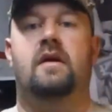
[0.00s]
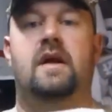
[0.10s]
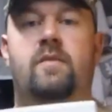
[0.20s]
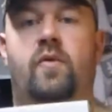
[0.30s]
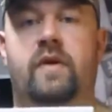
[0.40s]

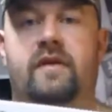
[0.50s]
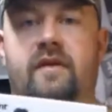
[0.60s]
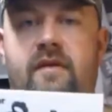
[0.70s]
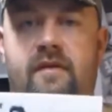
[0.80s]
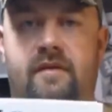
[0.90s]
Aimpoint,
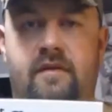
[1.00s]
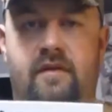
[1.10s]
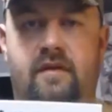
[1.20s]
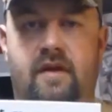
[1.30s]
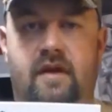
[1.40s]

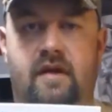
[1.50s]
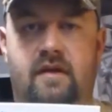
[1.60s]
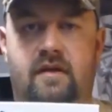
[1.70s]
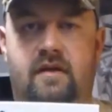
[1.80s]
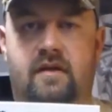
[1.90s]

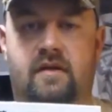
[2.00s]
and